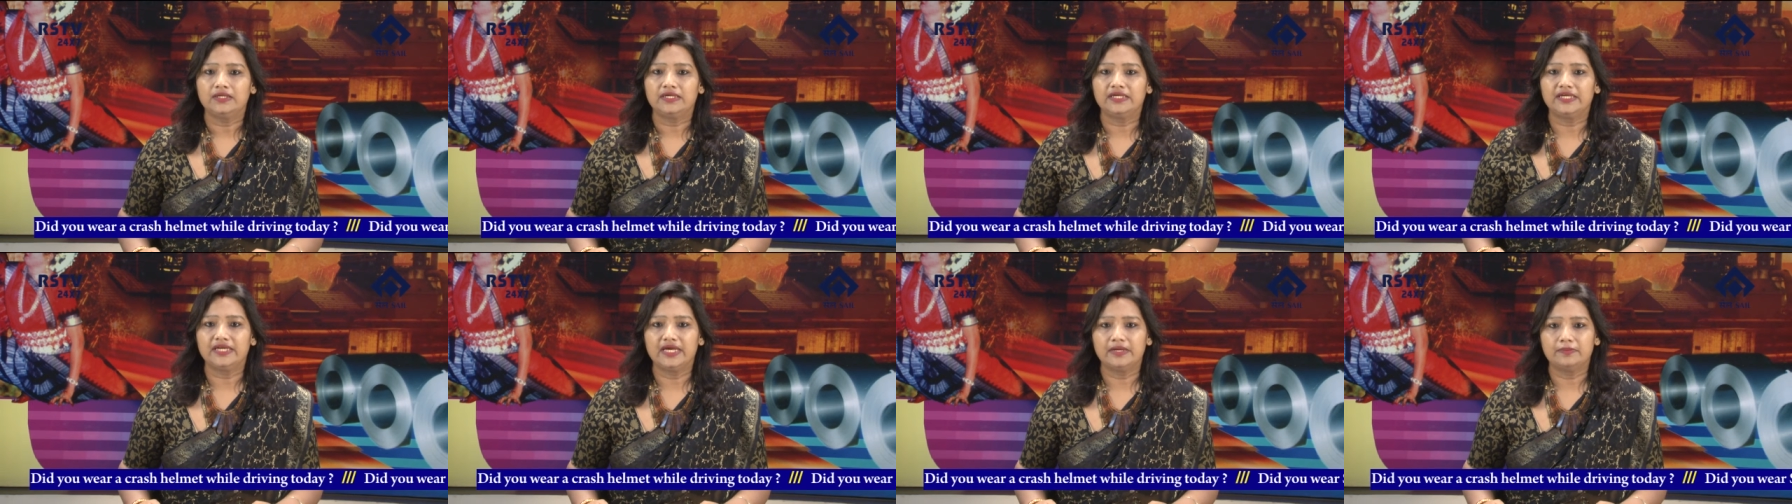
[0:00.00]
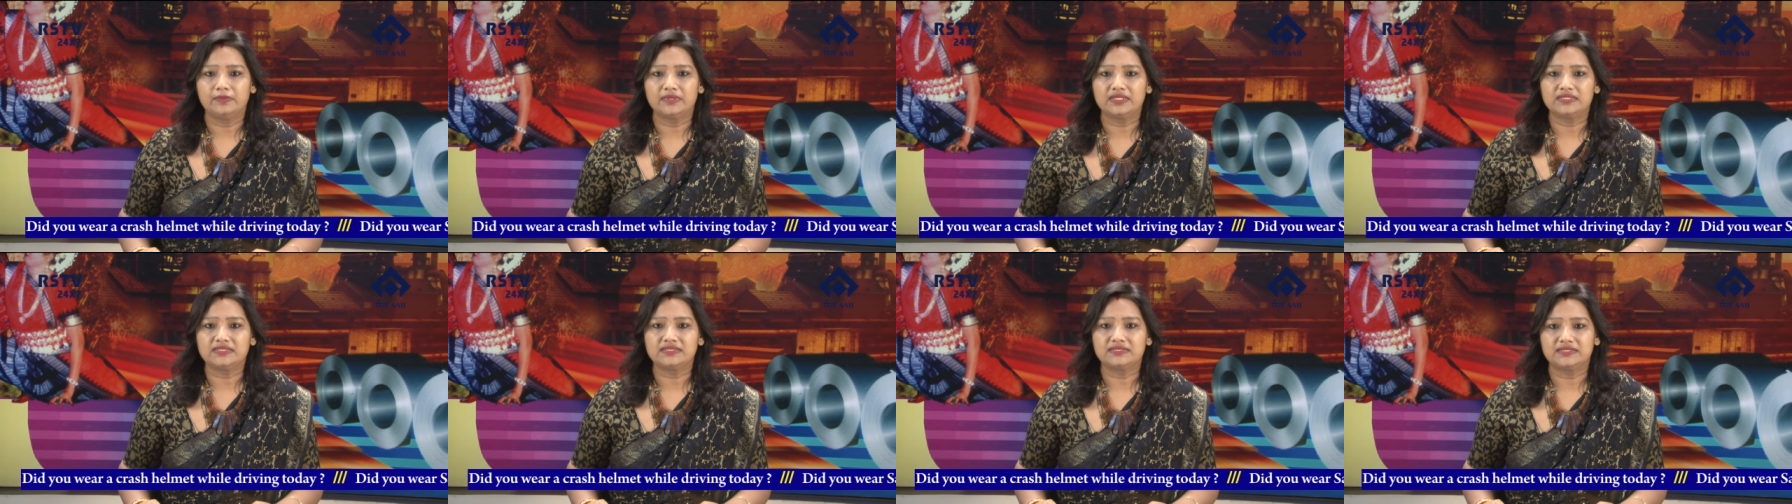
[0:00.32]

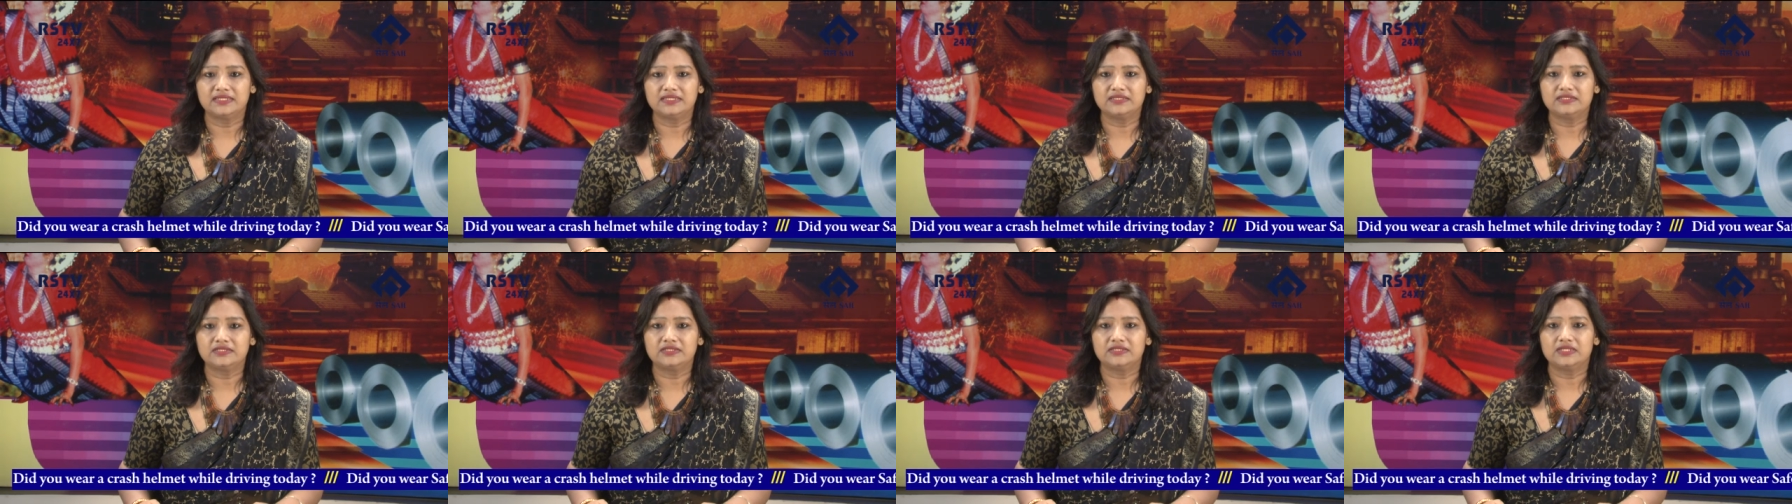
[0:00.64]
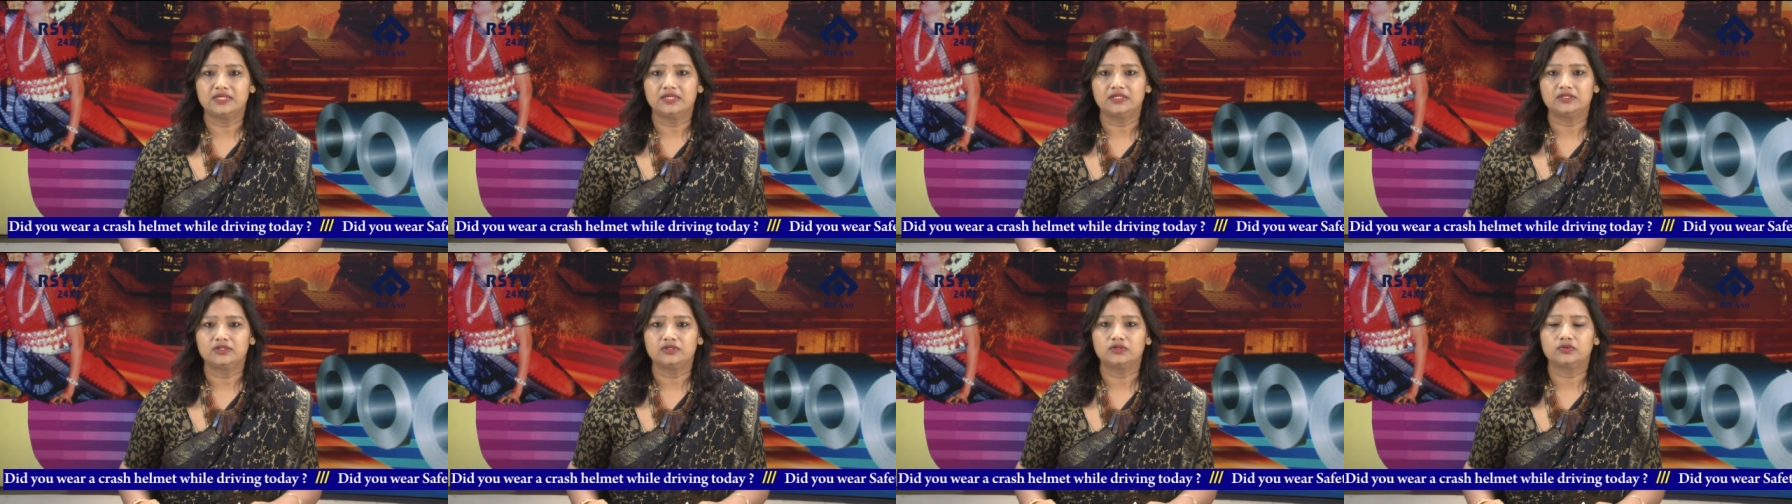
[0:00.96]
EMS
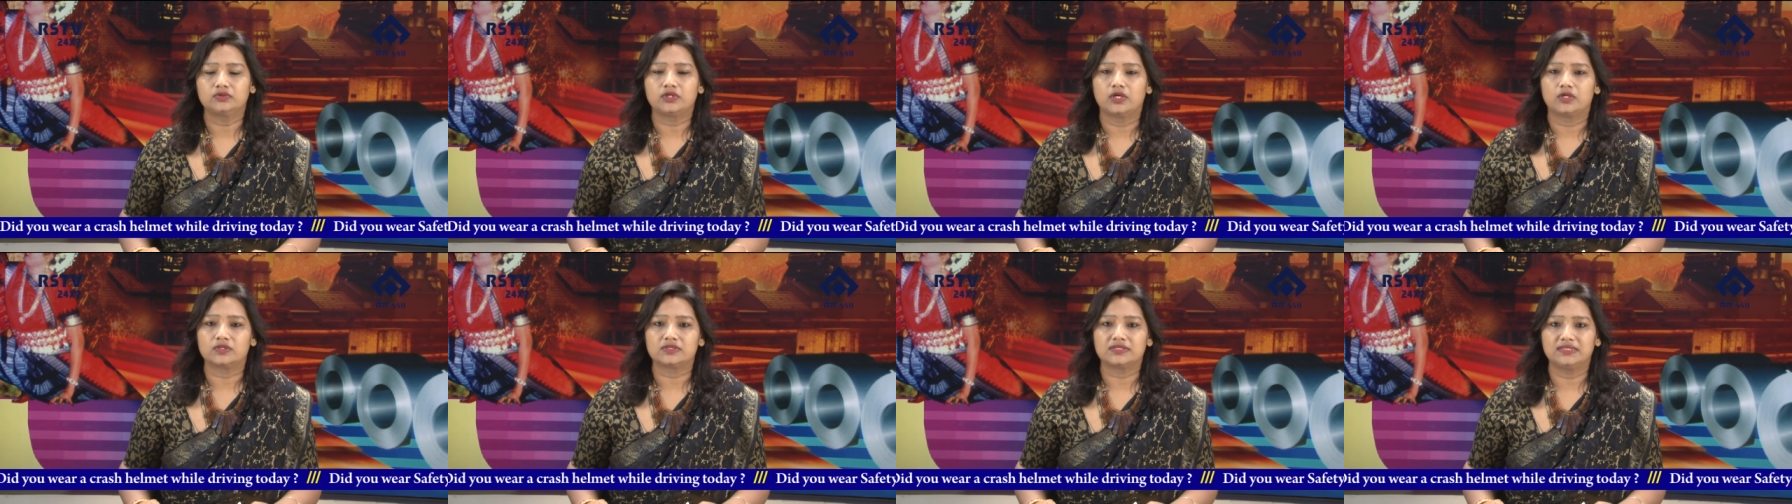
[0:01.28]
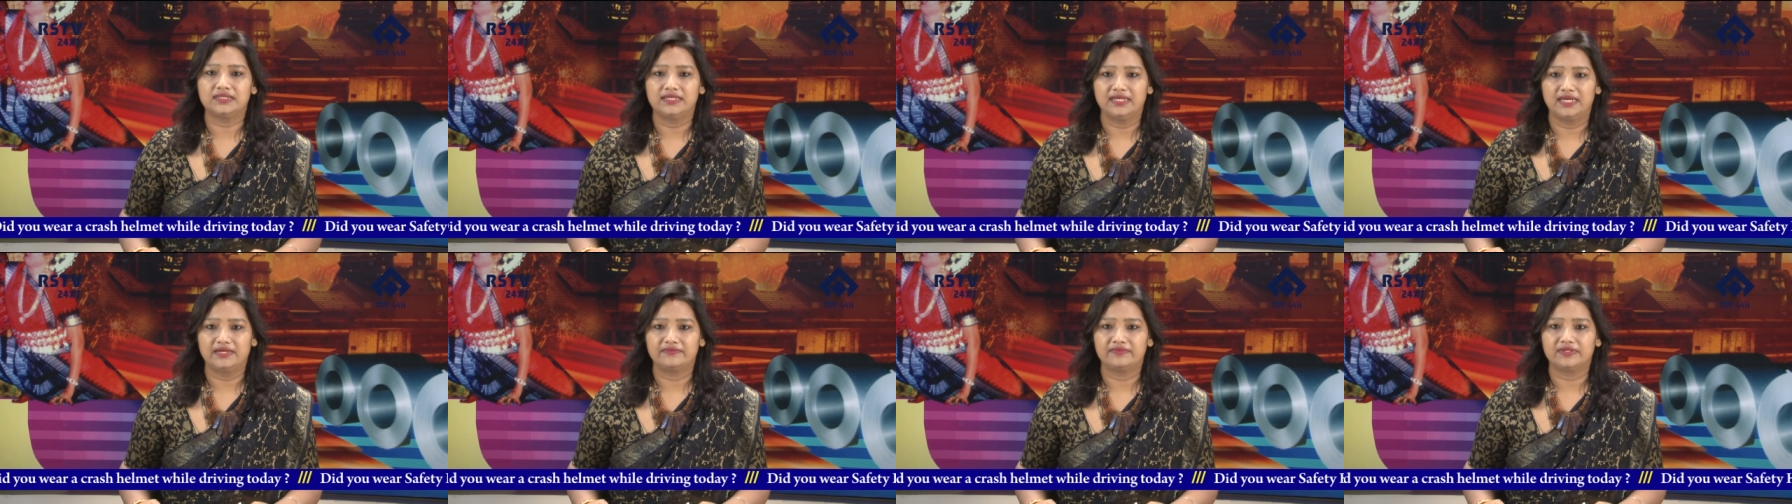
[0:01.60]
since
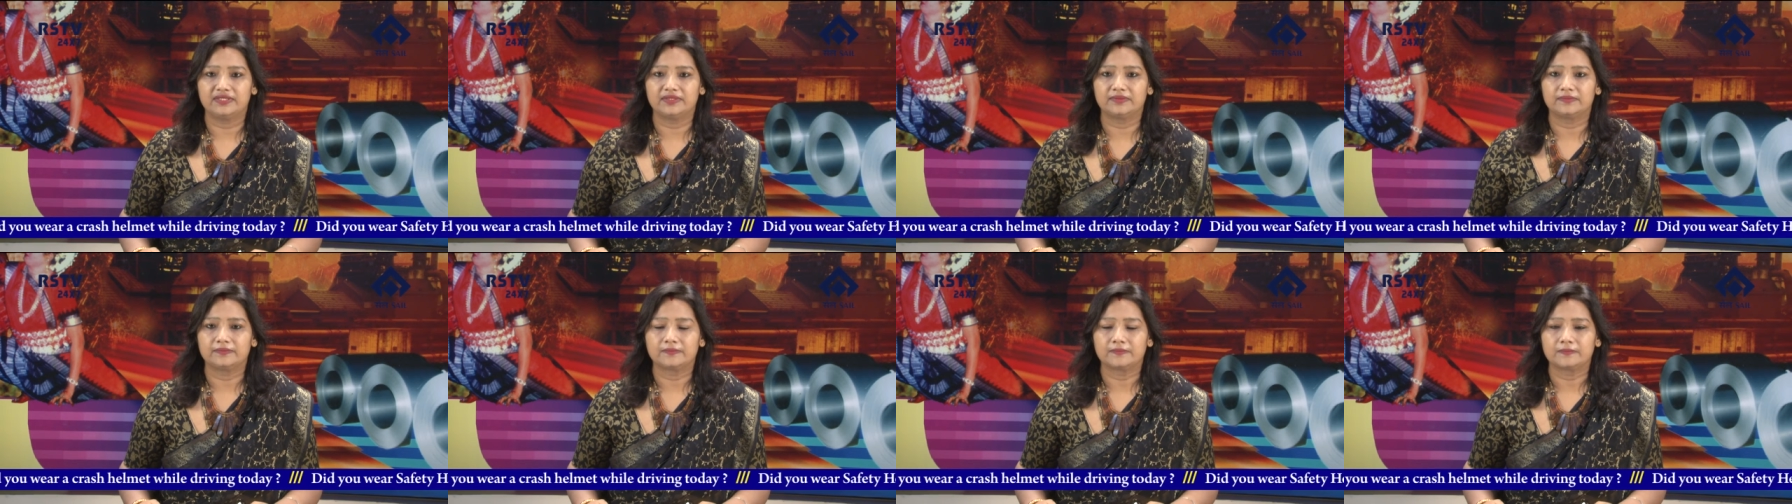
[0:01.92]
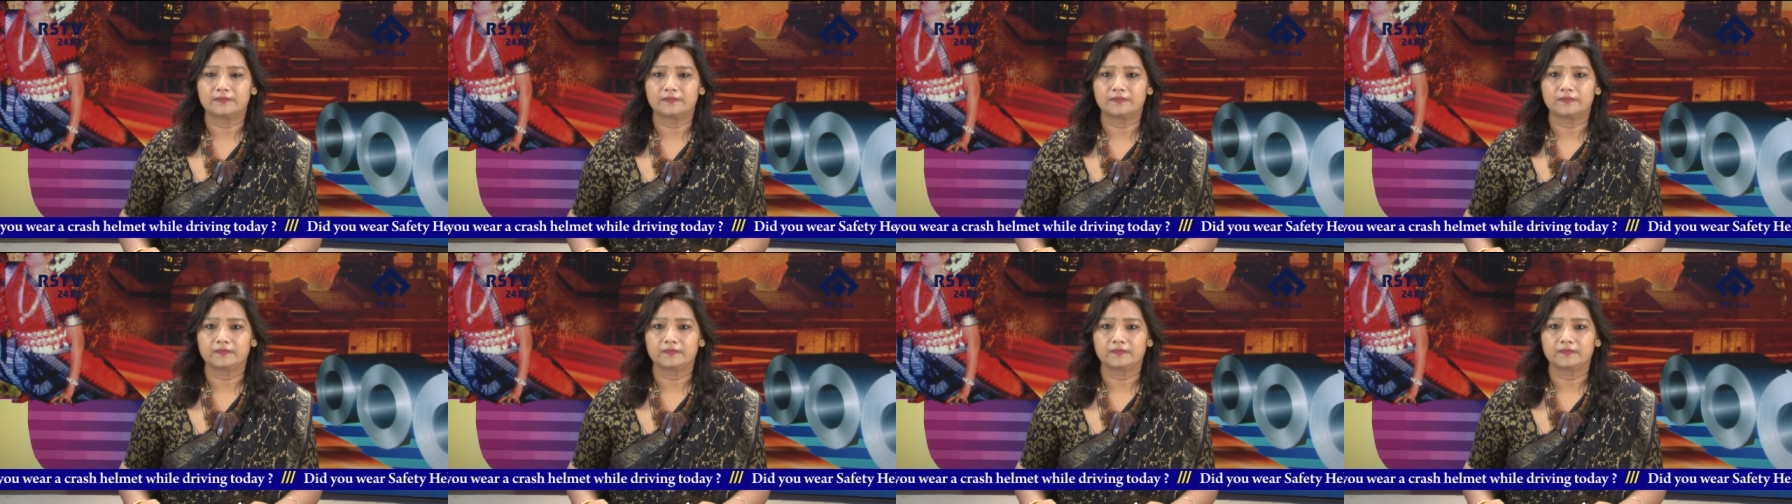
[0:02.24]
2011.